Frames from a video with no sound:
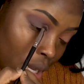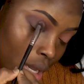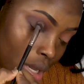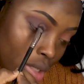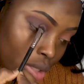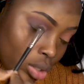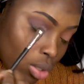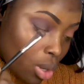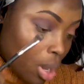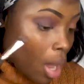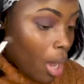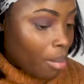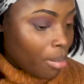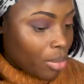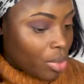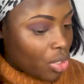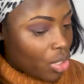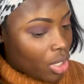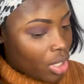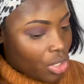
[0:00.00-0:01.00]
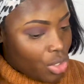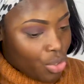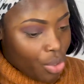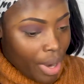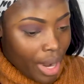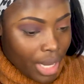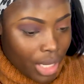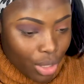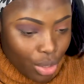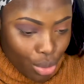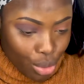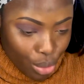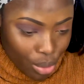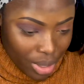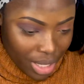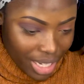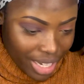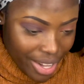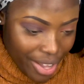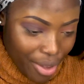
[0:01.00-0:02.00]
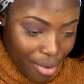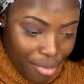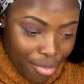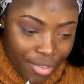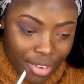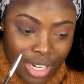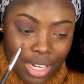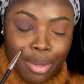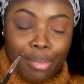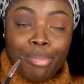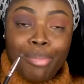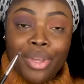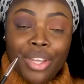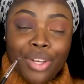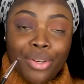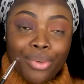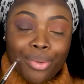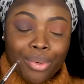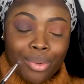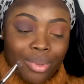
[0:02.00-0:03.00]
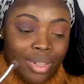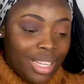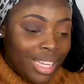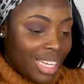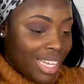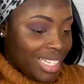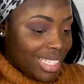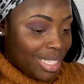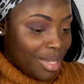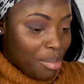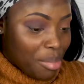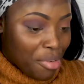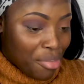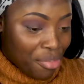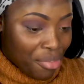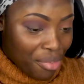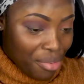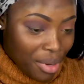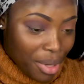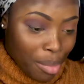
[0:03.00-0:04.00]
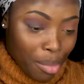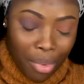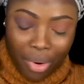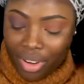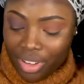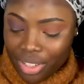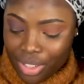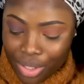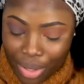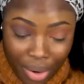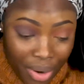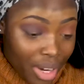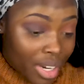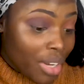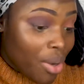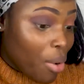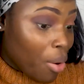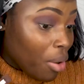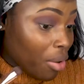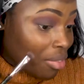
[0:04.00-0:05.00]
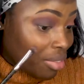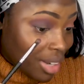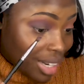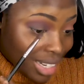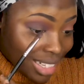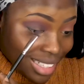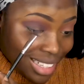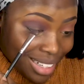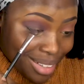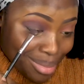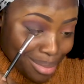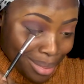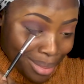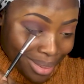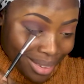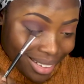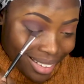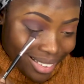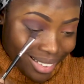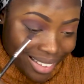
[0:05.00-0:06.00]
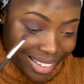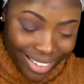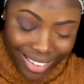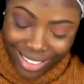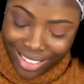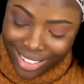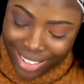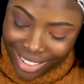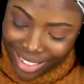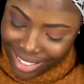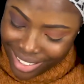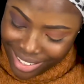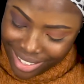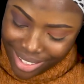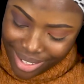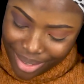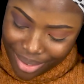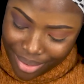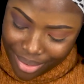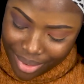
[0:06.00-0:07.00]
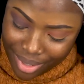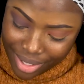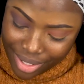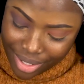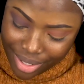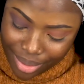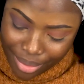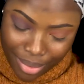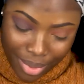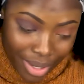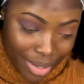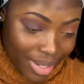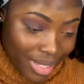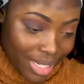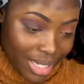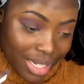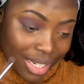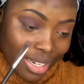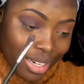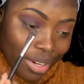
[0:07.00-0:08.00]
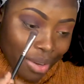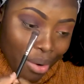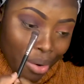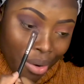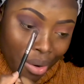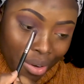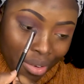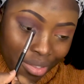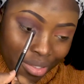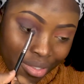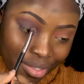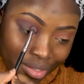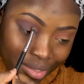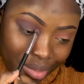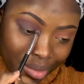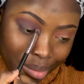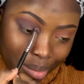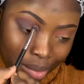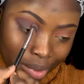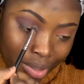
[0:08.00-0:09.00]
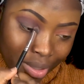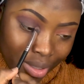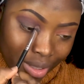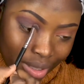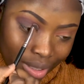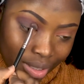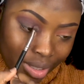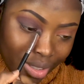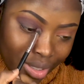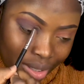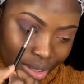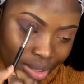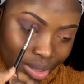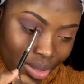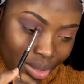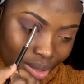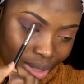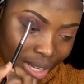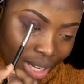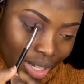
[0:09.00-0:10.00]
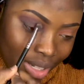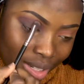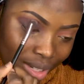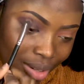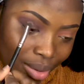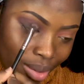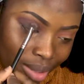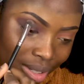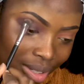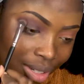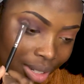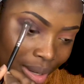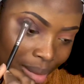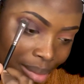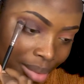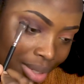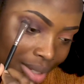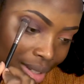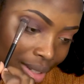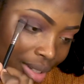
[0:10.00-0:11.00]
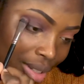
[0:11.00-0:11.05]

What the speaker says: So I'm trying to leave the middle to be free, but it's already covered. But okay, we're going to clean it off, but you get the concept.